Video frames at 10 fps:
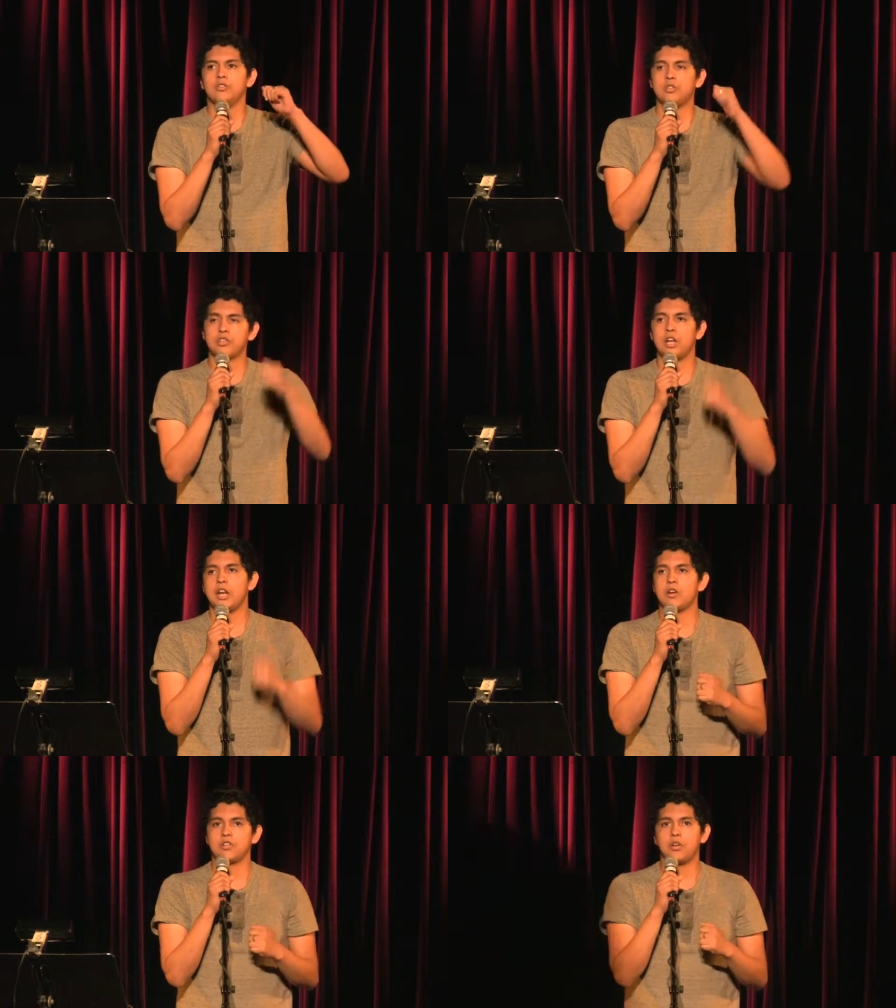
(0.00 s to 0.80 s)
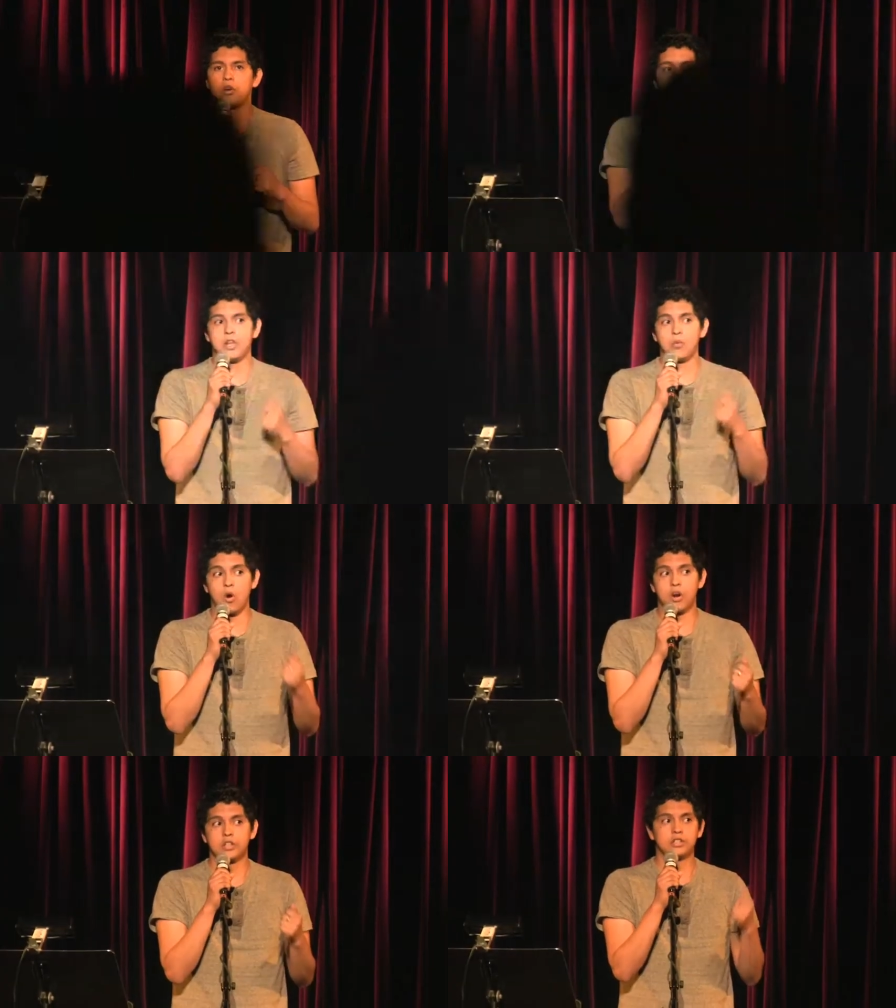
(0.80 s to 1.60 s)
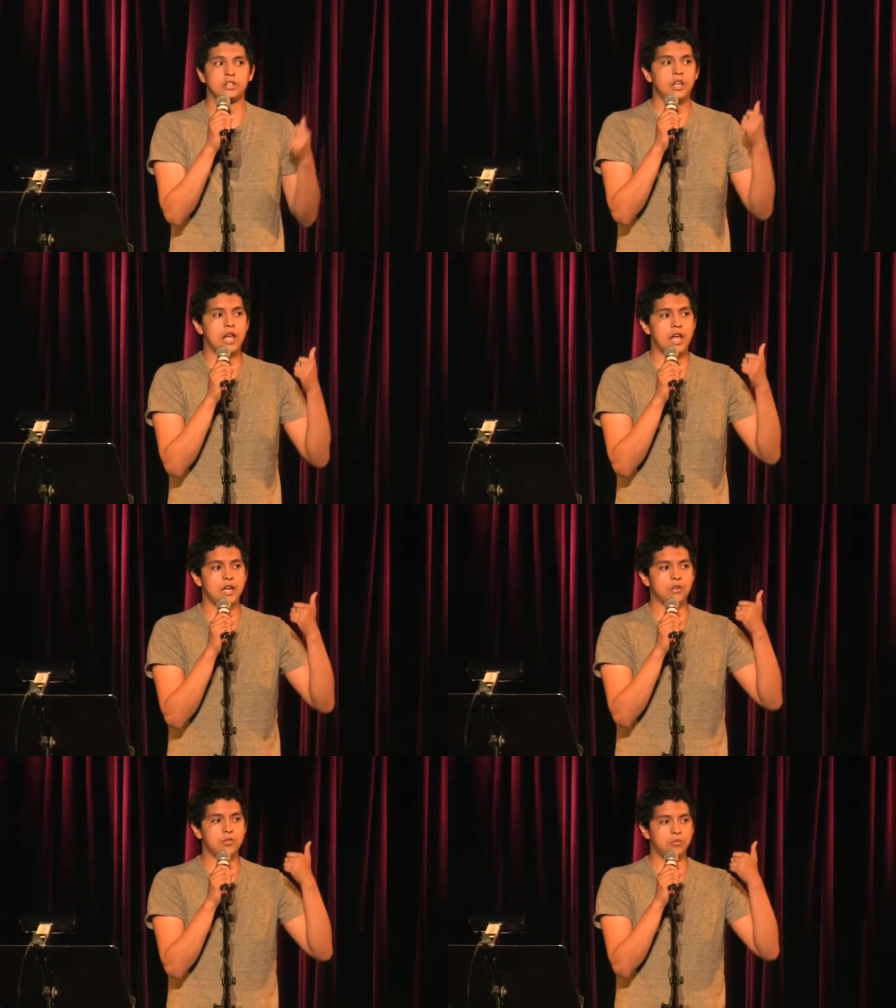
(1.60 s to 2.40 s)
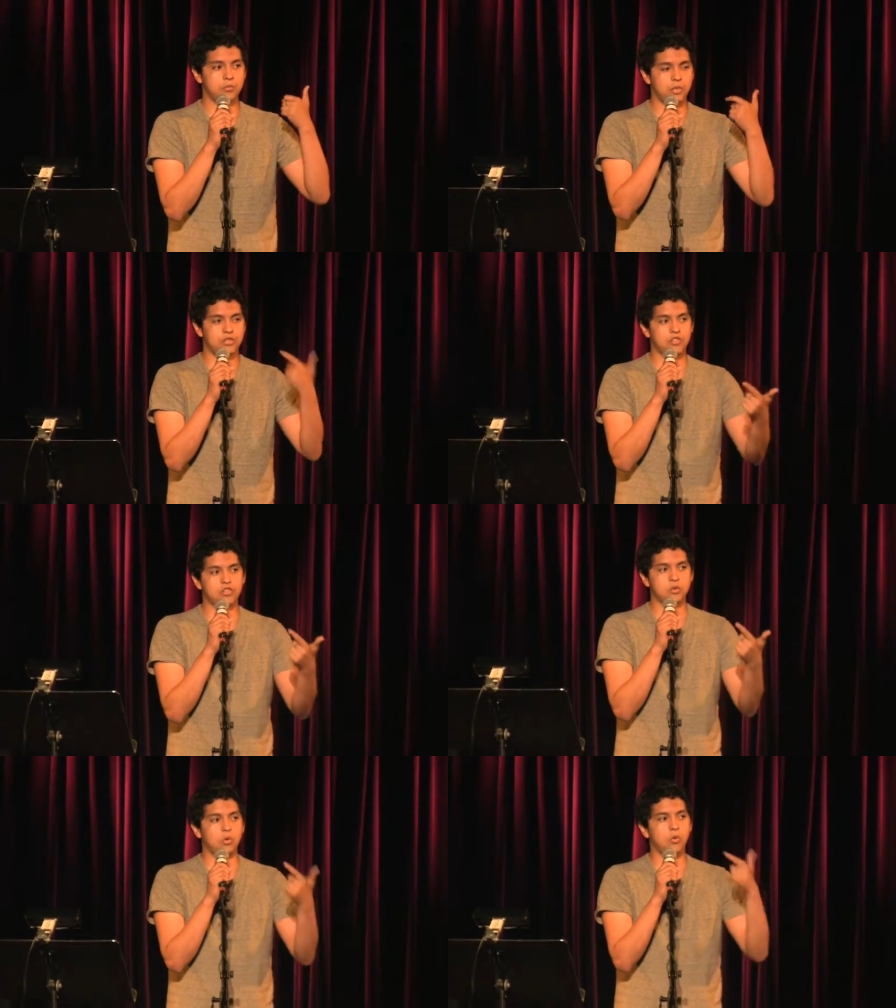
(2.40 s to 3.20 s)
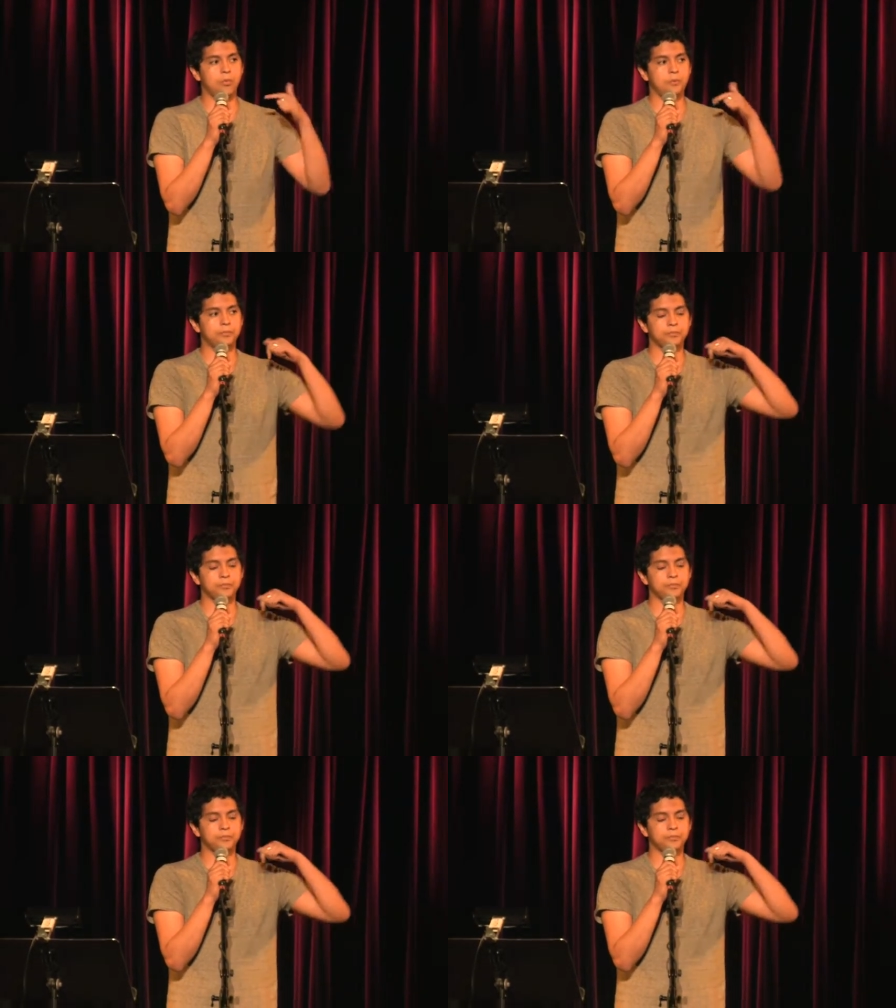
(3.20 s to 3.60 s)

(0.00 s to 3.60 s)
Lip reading: Tucson, Arizona, where they worked and went to school.